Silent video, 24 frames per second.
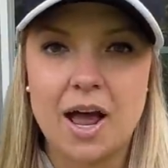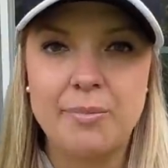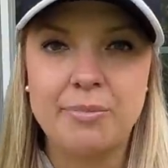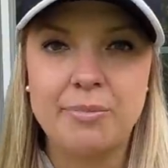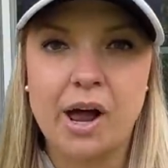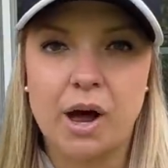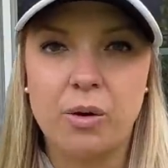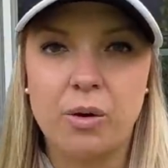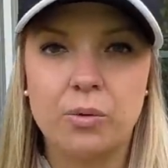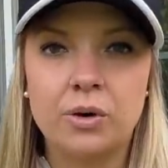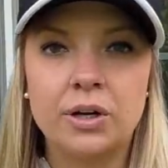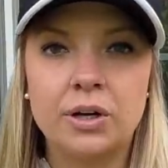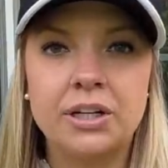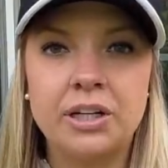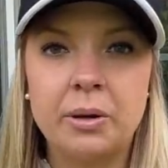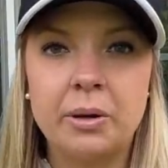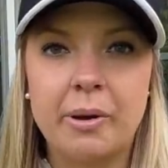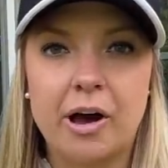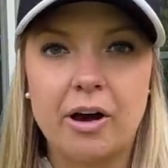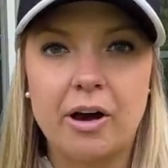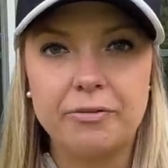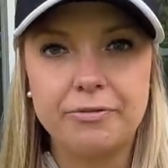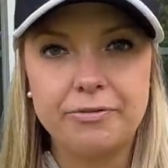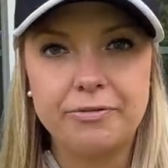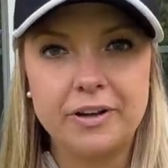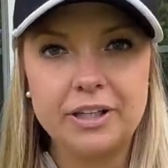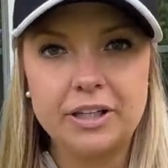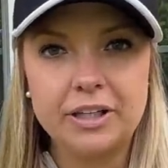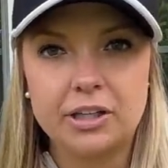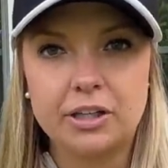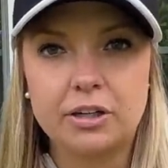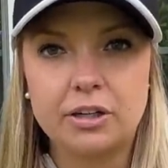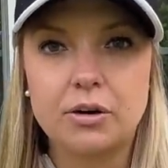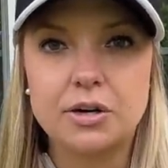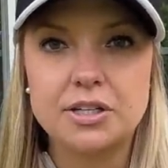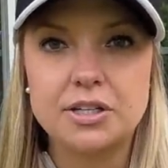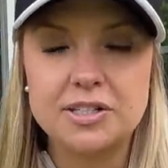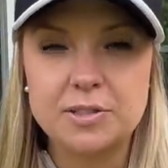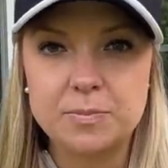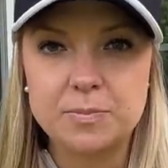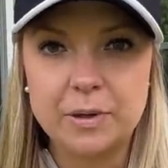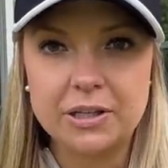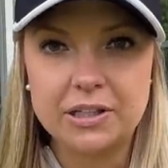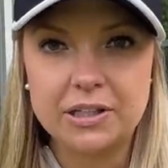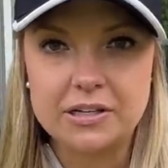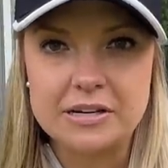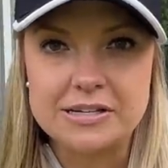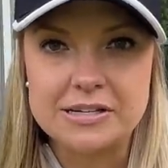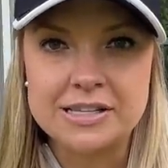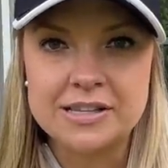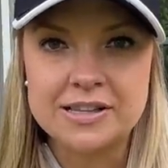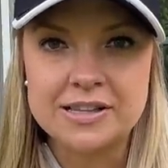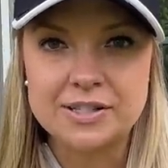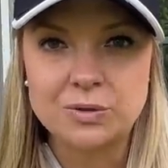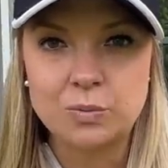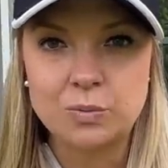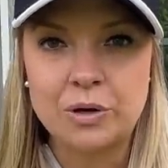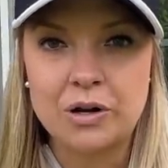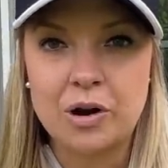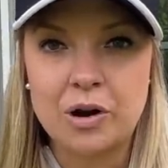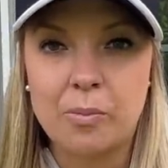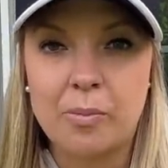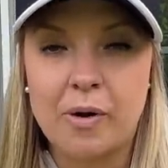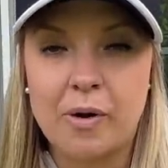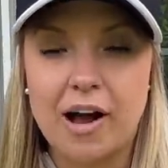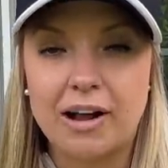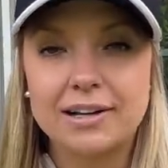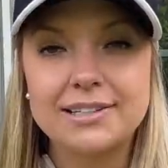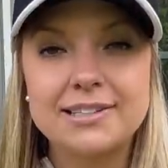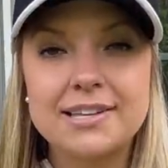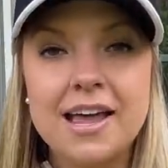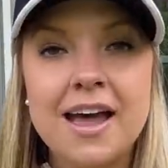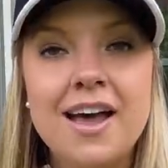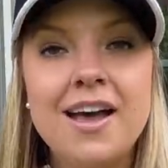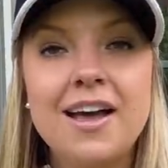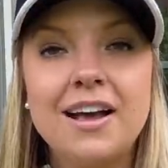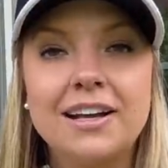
I'm not worrying about filler or spillers in this window box